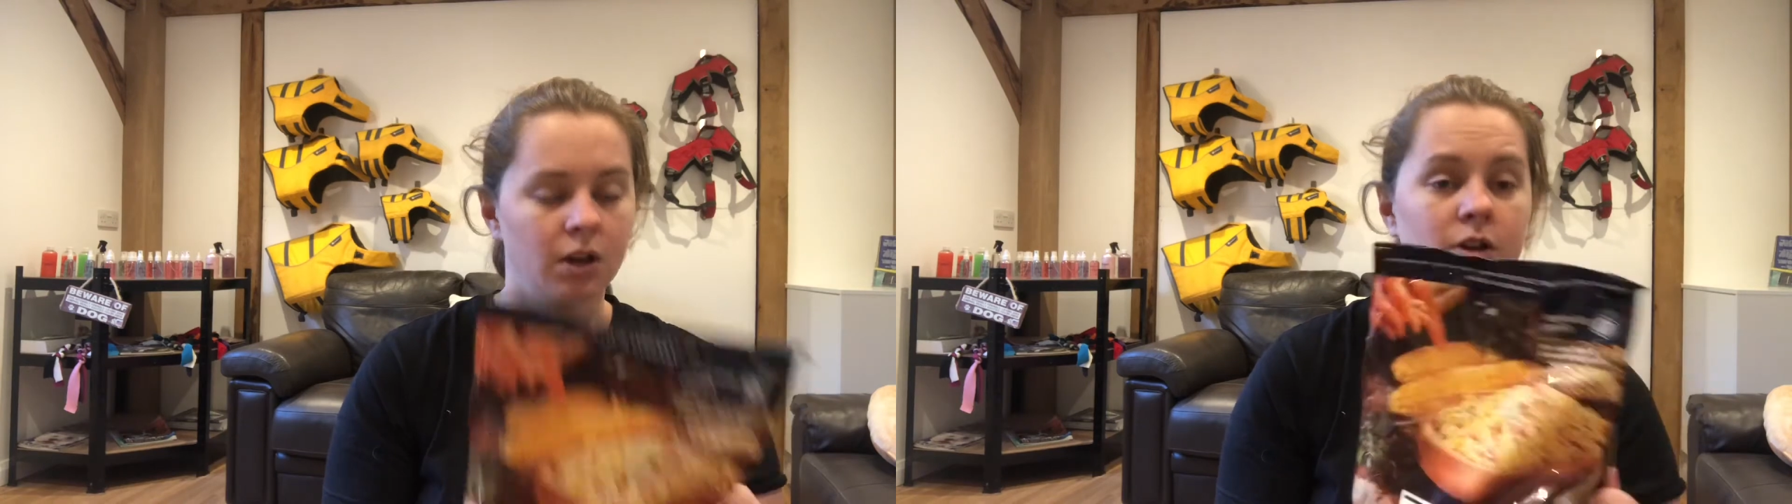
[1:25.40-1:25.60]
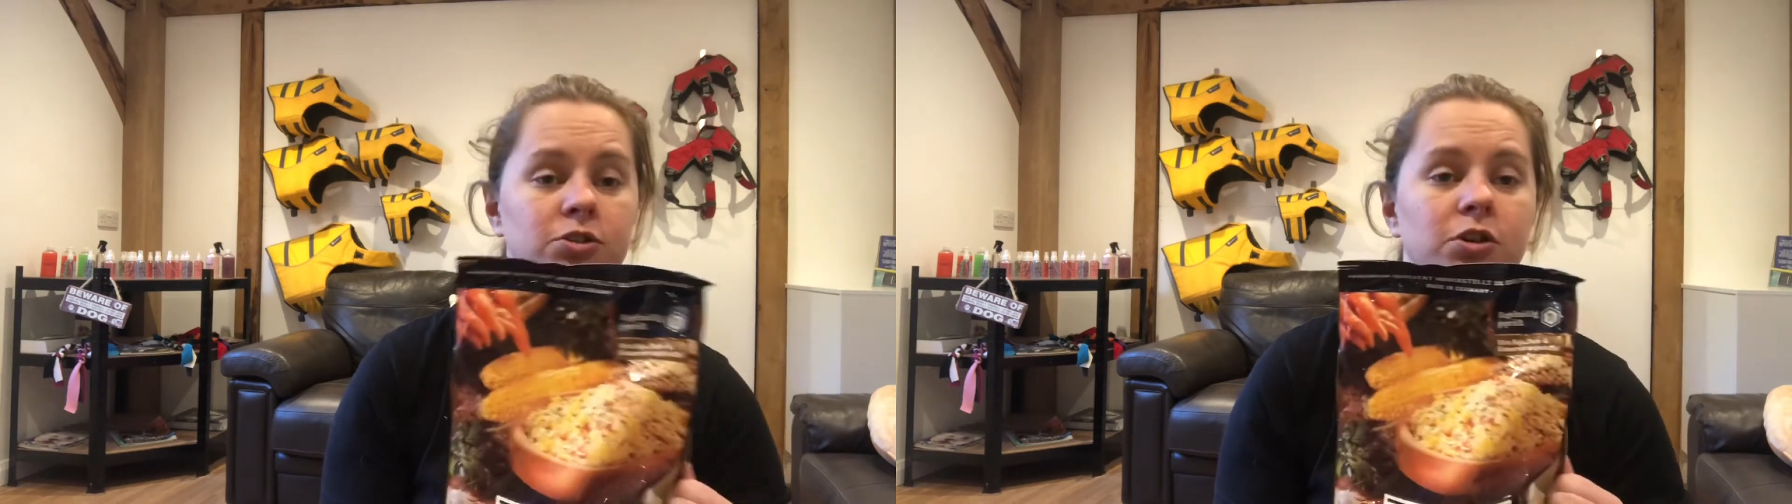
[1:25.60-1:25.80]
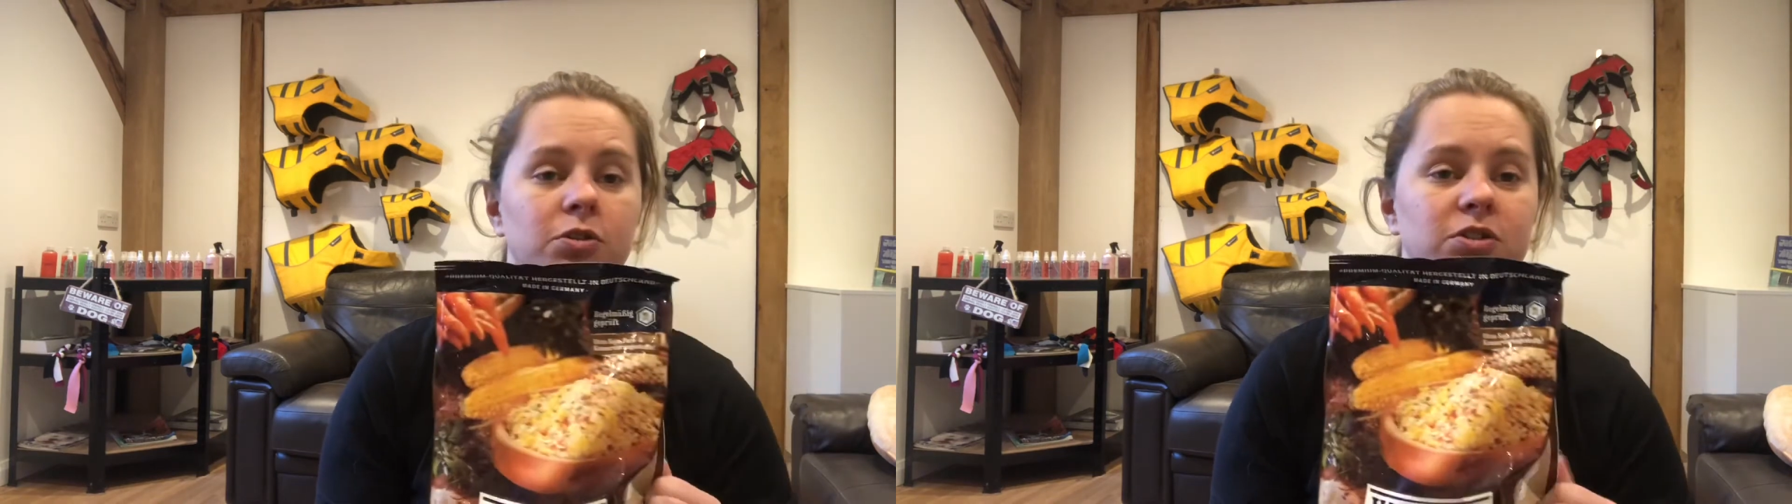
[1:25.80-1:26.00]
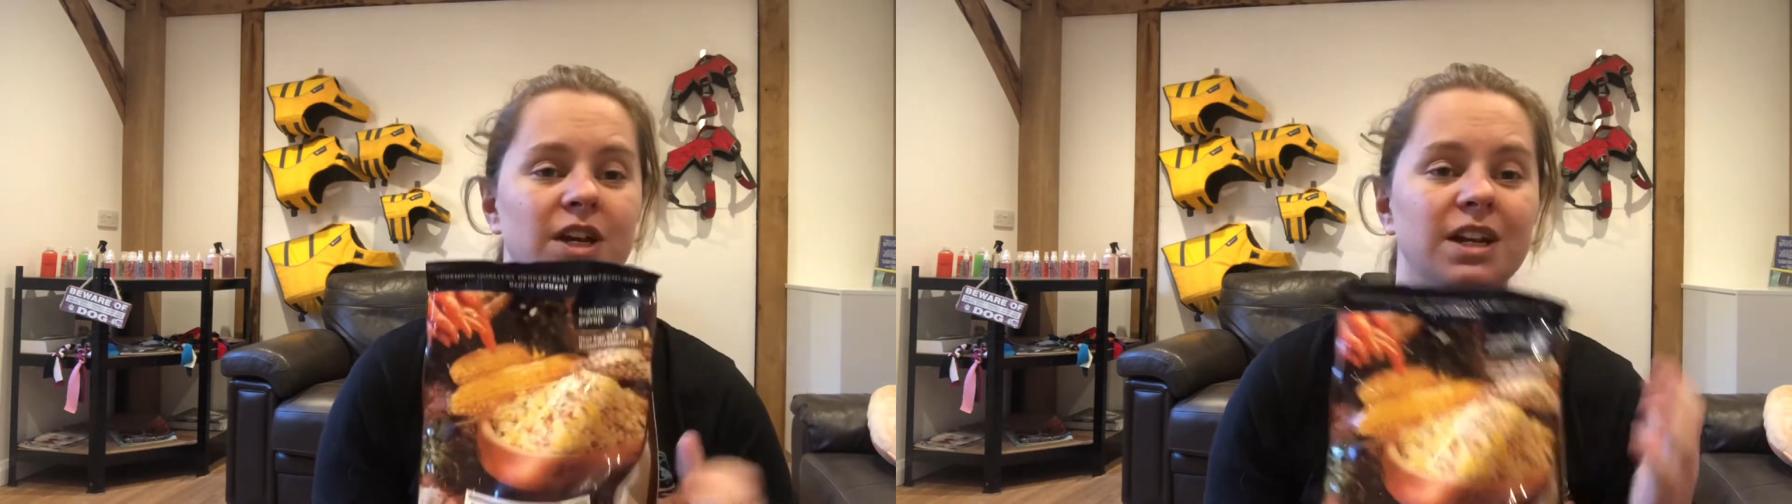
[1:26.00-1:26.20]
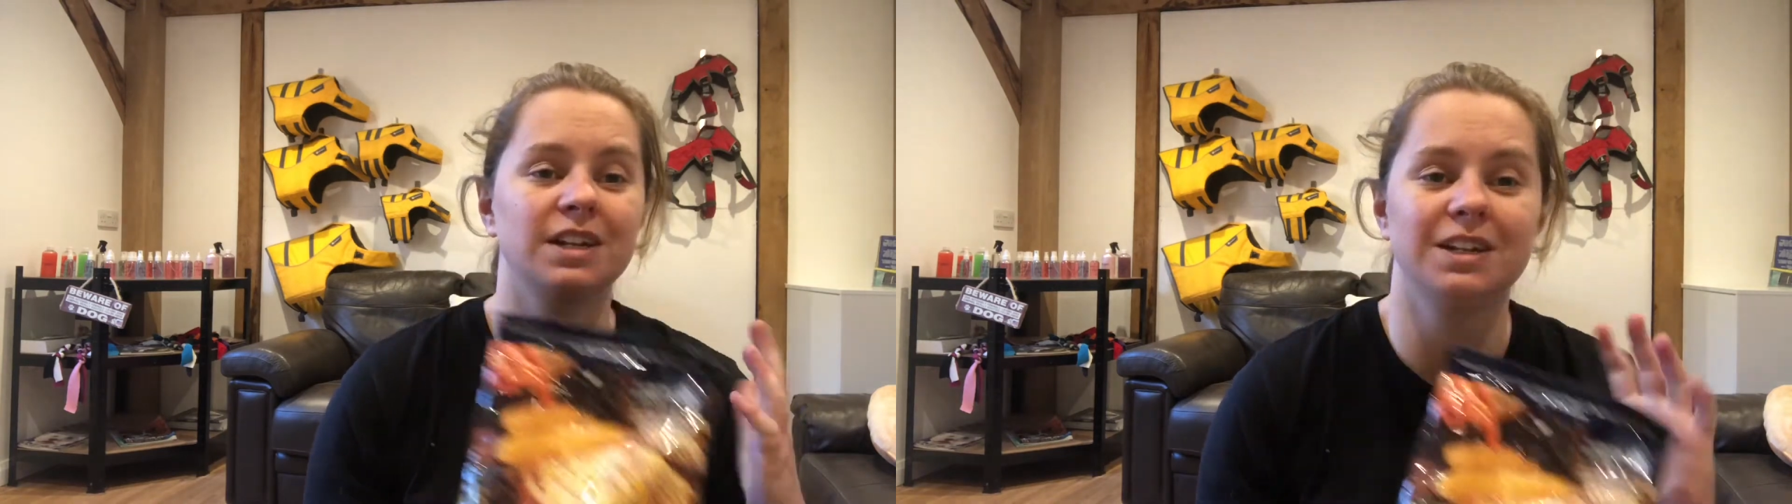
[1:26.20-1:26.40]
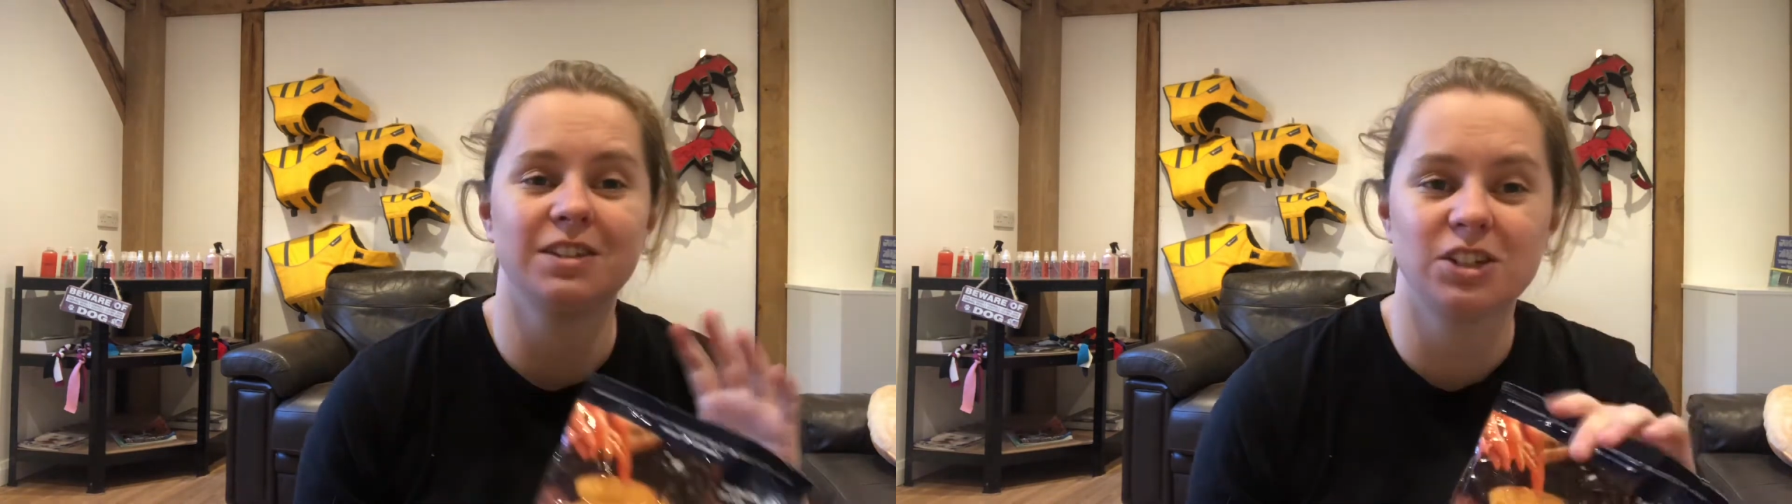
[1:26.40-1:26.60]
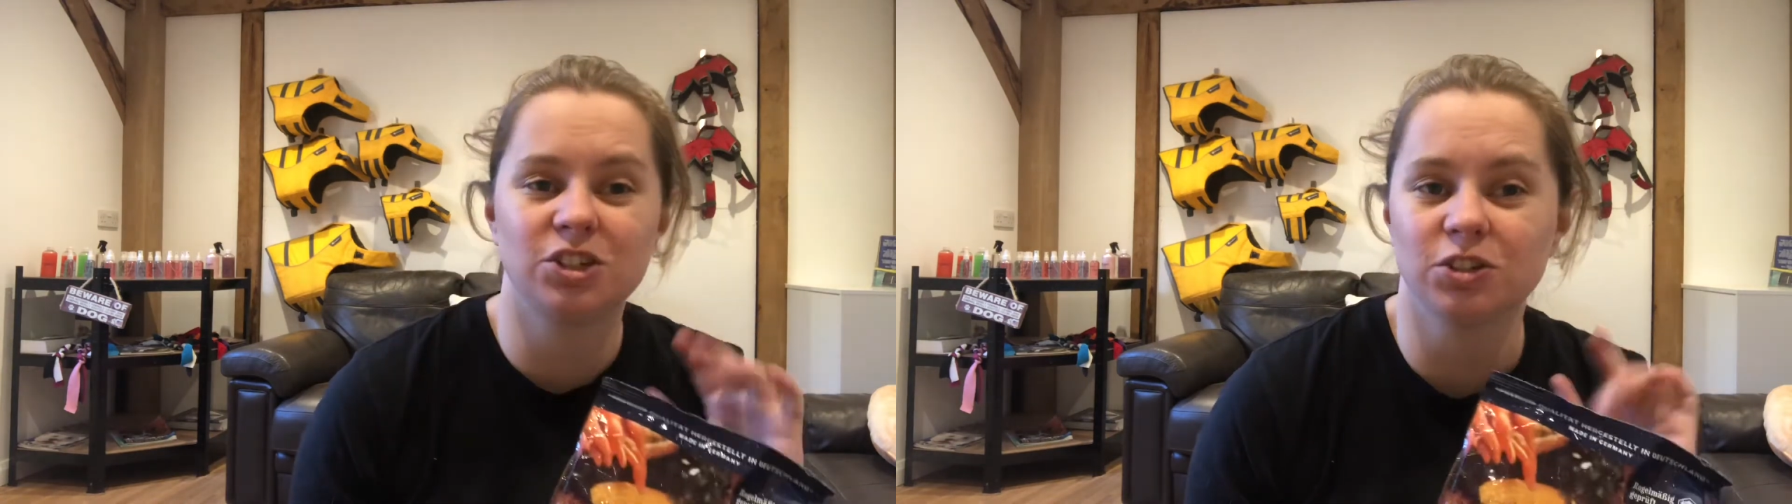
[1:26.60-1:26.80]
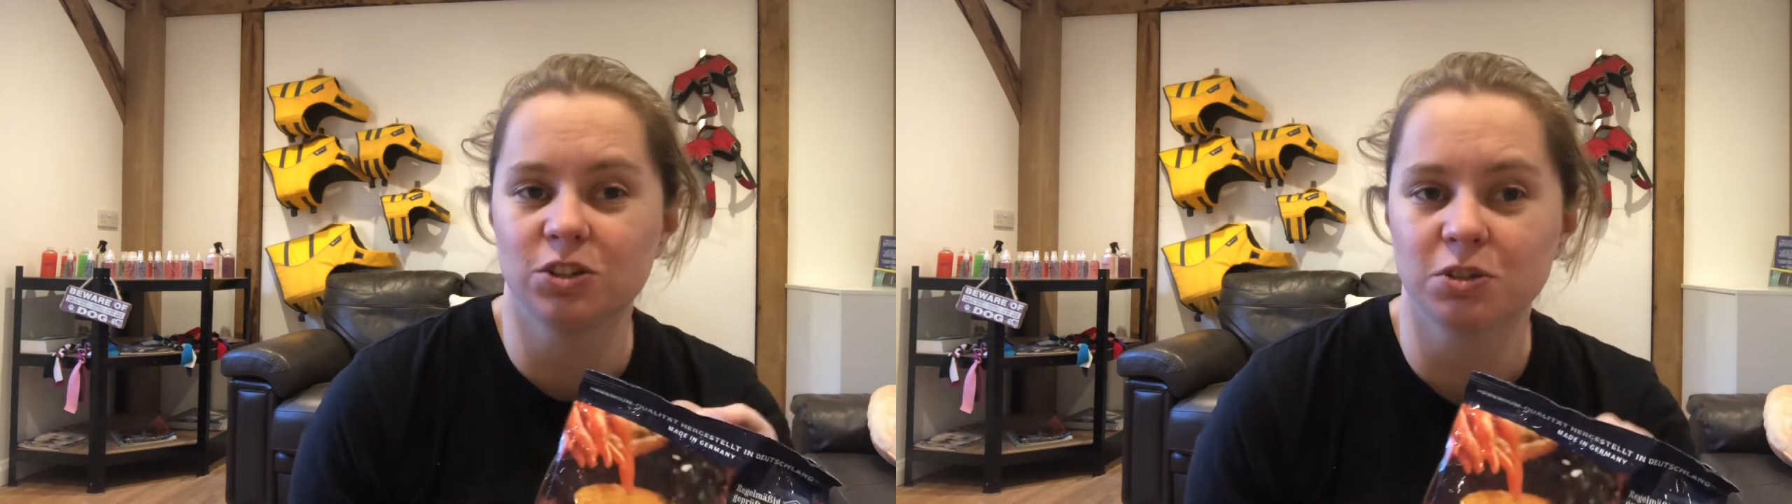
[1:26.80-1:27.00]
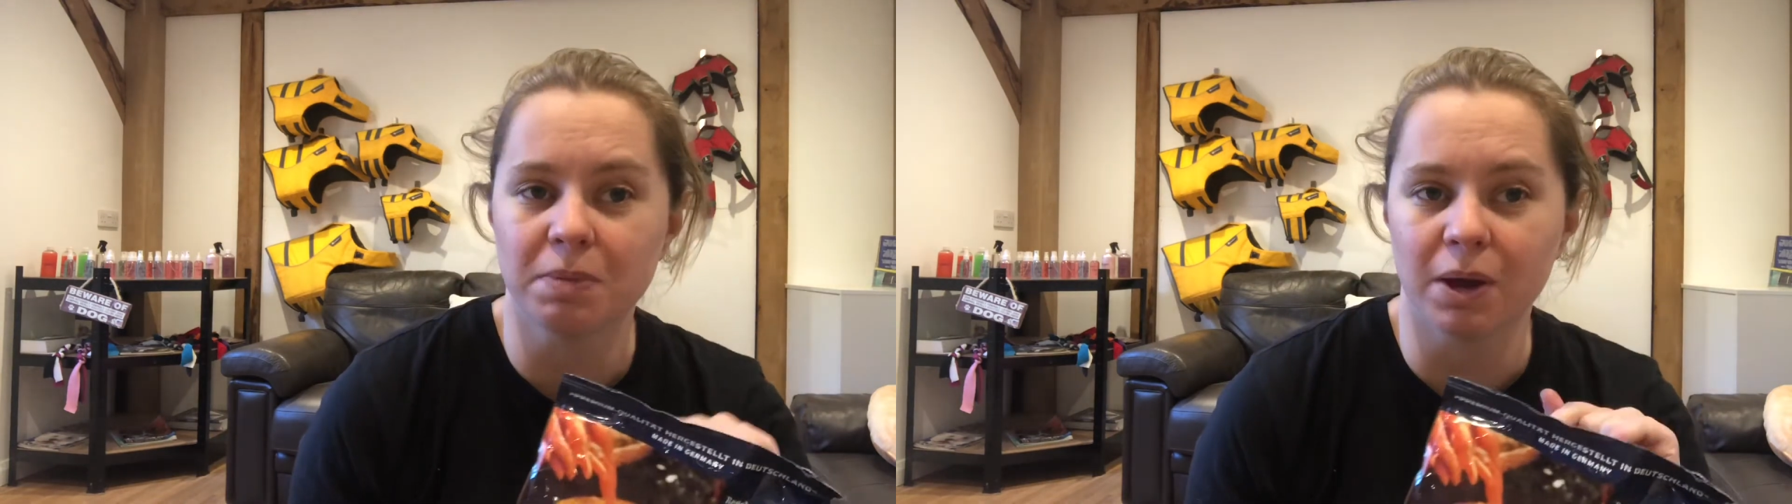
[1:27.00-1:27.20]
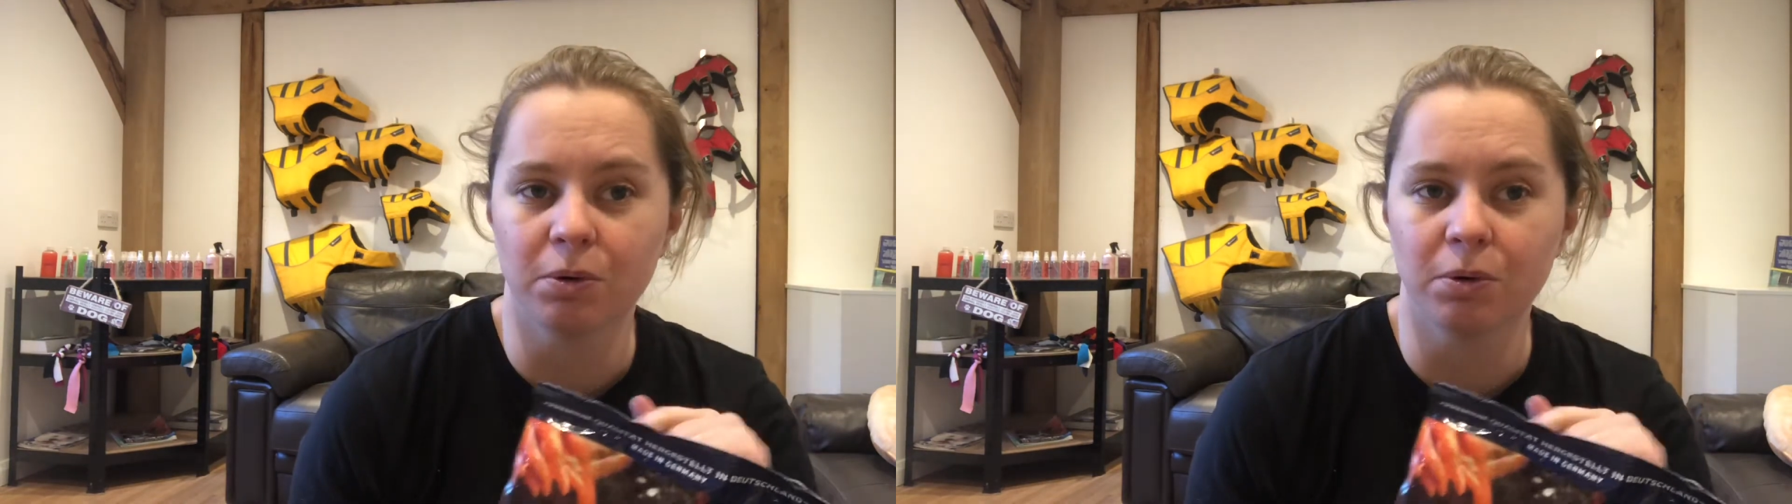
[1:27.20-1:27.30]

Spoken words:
So technically this should smell